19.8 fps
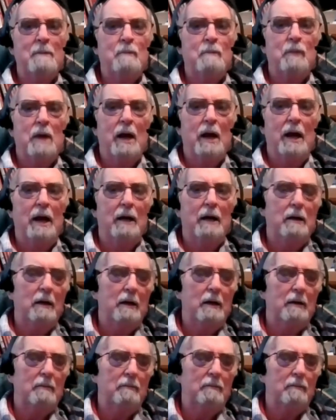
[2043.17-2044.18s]
And
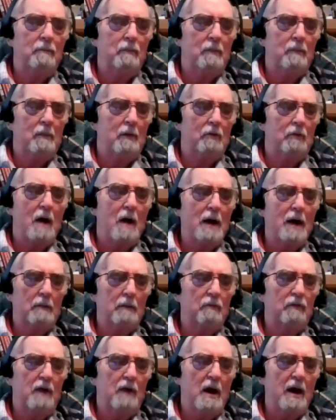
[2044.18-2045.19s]
so I can
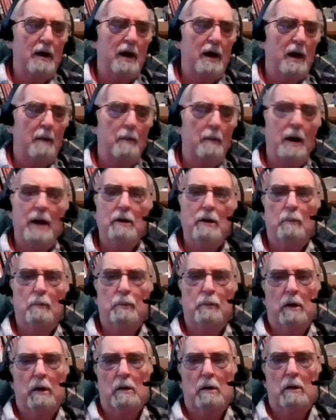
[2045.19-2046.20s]
fly now, but I don't
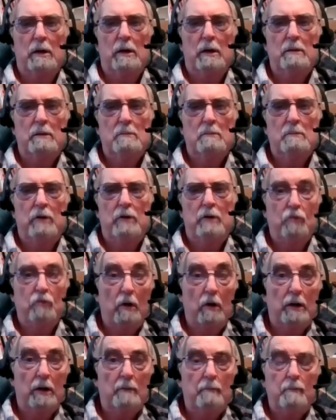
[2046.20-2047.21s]
particularly enjoy
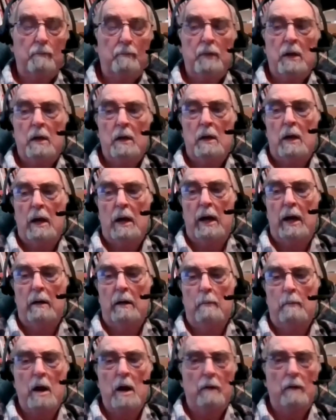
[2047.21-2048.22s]
it. And
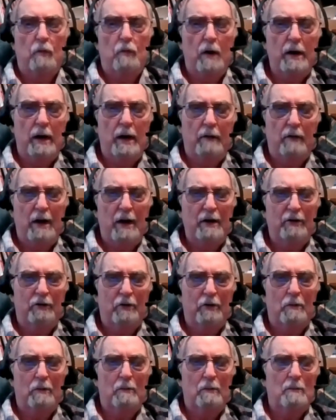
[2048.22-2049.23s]
I'm not afraid of it. I just
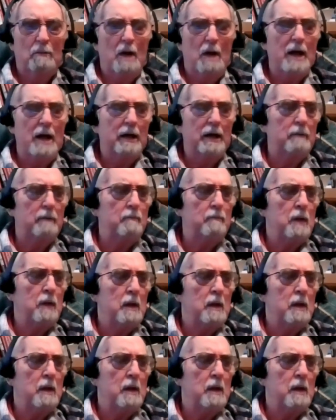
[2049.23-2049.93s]
don't like it.